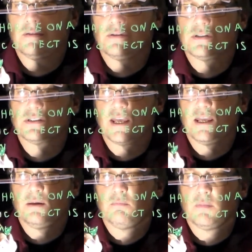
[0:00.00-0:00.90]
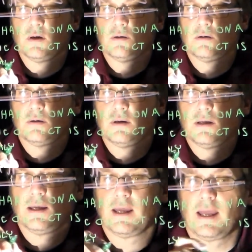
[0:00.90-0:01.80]
the same
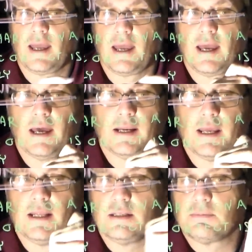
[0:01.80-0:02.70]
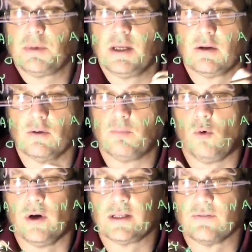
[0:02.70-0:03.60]
at any particular
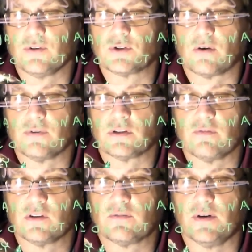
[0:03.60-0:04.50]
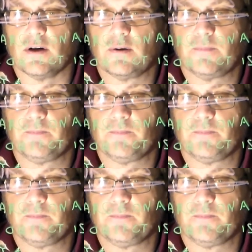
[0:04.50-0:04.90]
point on the surface of the sphere.